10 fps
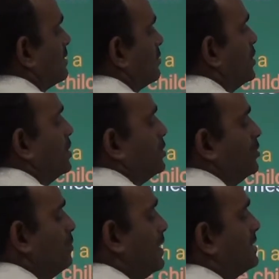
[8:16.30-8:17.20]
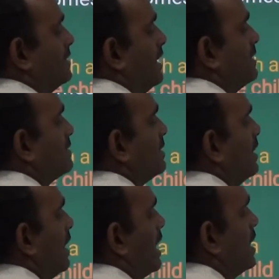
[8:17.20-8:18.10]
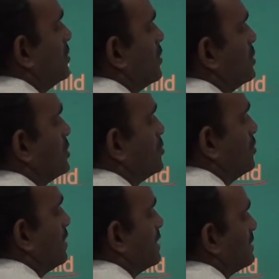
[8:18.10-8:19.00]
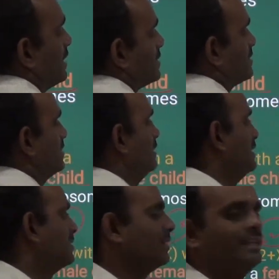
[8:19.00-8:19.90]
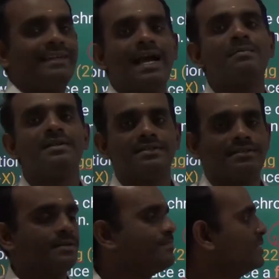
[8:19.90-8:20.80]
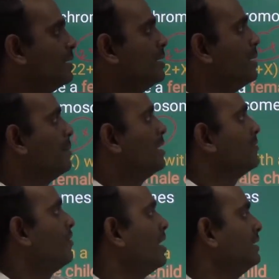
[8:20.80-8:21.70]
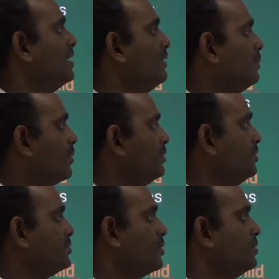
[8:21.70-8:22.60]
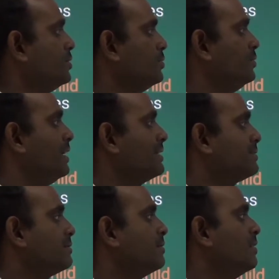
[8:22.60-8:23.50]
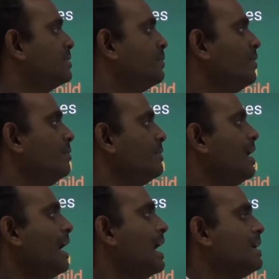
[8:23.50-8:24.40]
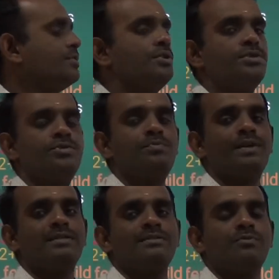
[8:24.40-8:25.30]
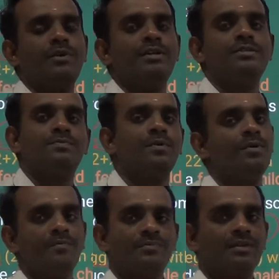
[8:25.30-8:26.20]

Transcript: 22 plus x and 22 plus x these are the gametes father will produce 22x sperm and 22 plus y sperm